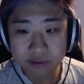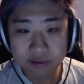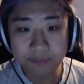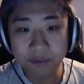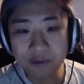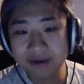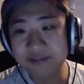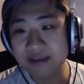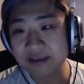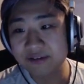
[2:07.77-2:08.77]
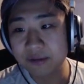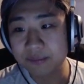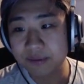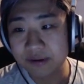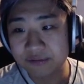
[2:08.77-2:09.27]
The point is that he's already
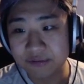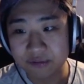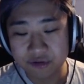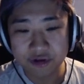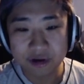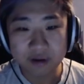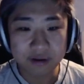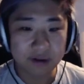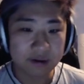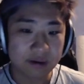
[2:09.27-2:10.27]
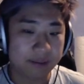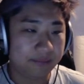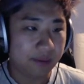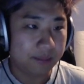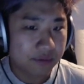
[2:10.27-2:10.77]
played as Northshire Cleric, and
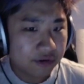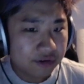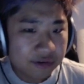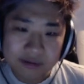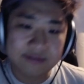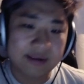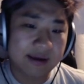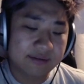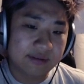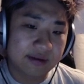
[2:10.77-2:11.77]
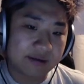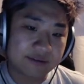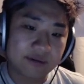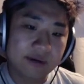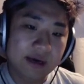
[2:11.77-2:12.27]
I'm pretty sure it's a Kazakus deck,
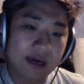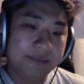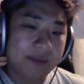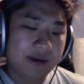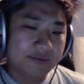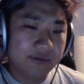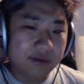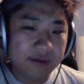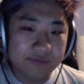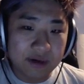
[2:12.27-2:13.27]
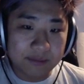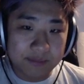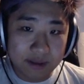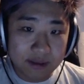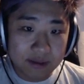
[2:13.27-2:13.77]
so I'm not really afraid to
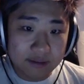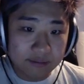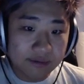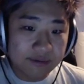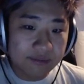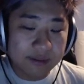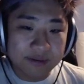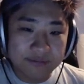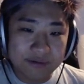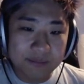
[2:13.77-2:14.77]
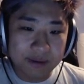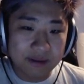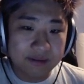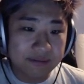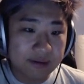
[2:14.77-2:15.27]
ping it. The reason why I'd be afraid to ping
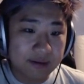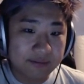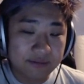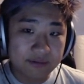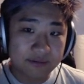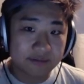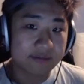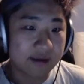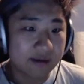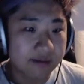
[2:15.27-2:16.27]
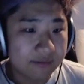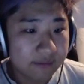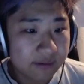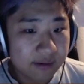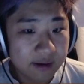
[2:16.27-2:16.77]
it sometimes is because Kazakus,
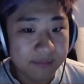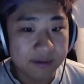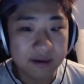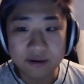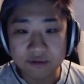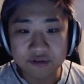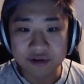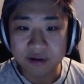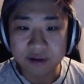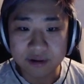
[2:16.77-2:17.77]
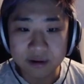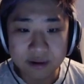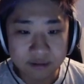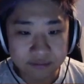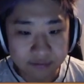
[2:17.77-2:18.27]
Northshire Cleric,
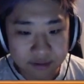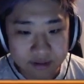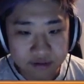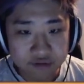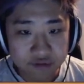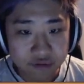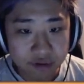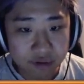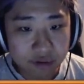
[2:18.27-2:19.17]
because he can get extra draw.